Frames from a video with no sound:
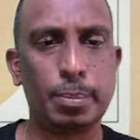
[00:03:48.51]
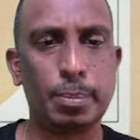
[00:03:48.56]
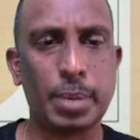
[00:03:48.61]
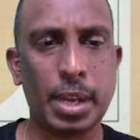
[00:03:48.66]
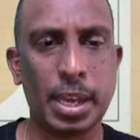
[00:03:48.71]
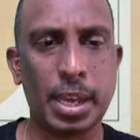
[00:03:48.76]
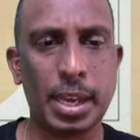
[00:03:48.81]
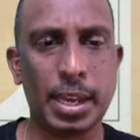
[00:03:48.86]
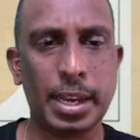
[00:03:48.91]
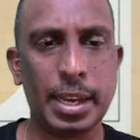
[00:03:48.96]

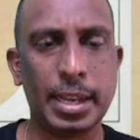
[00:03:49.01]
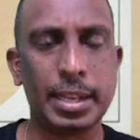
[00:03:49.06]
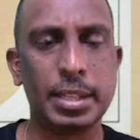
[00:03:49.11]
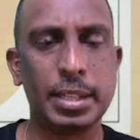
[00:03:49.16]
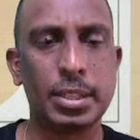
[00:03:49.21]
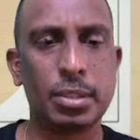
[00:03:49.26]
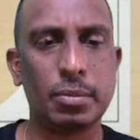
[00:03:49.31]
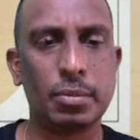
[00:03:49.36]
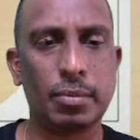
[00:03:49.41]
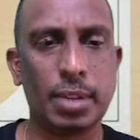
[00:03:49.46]

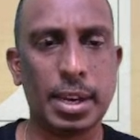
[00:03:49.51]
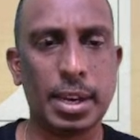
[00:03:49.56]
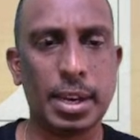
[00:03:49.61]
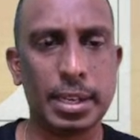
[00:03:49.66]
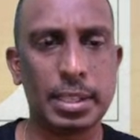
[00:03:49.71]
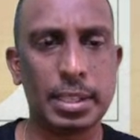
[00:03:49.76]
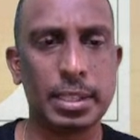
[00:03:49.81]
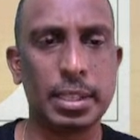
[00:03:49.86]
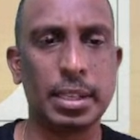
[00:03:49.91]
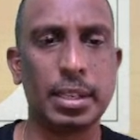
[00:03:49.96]
plants,
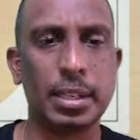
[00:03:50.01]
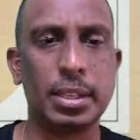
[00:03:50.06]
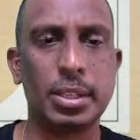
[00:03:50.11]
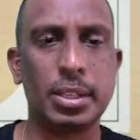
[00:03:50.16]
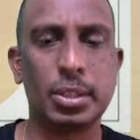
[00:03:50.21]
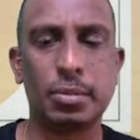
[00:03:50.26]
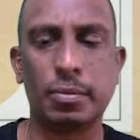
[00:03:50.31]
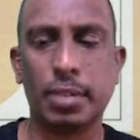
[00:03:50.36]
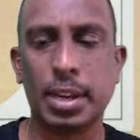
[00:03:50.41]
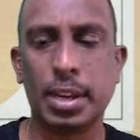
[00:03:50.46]

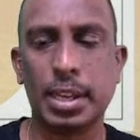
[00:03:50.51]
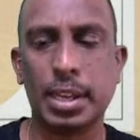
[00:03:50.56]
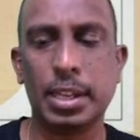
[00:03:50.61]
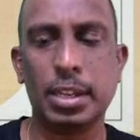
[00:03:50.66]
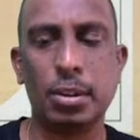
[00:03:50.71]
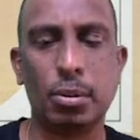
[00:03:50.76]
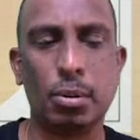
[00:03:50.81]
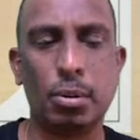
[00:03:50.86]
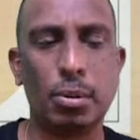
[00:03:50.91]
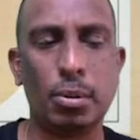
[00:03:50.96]
viruses,
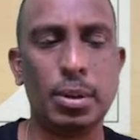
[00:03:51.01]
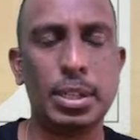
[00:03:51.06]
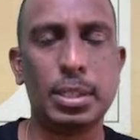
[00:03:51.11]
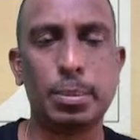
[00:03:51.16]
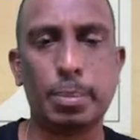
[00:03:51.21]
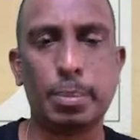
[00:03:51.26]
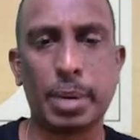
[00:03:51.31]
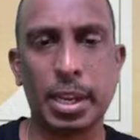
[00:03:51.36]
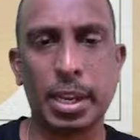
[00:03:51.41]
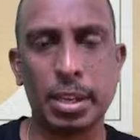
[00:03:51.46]
viroids,
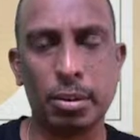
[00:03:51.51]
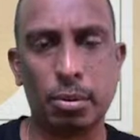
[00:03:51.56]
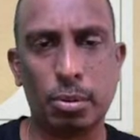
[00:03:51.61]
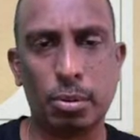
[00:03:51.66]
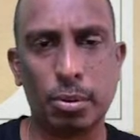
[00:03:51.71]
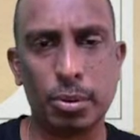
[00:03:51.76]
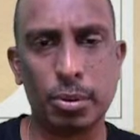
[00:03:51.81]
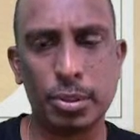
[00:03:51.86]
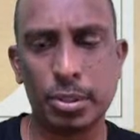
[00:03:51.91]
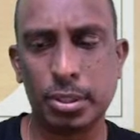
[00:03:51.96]

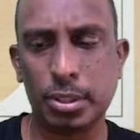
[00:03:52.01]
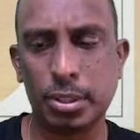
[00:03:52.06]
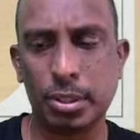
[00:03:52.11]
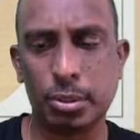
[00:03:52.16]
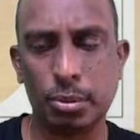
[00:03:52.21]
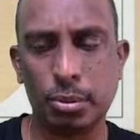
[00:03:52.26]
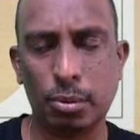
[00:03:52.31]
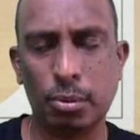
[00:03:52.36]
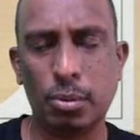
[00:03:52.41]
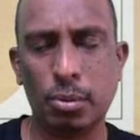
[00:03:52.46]
prions, these
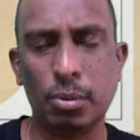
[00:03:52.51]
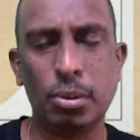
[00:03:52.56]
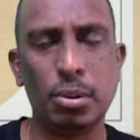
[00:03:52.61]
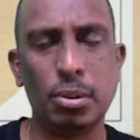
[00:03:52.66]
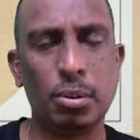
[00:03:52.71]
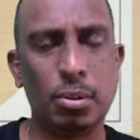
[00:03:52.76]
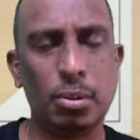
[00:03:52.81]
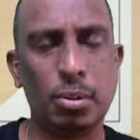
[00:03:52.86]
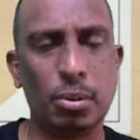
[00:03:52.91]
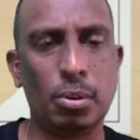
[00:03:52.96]
all
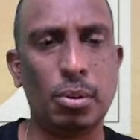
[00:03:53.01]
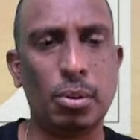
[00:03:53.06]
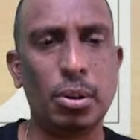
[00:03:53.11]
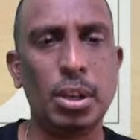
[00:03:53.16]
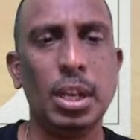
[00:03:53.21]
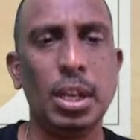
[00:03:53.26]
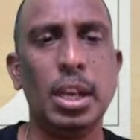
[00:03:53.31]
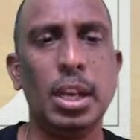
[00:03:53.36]
are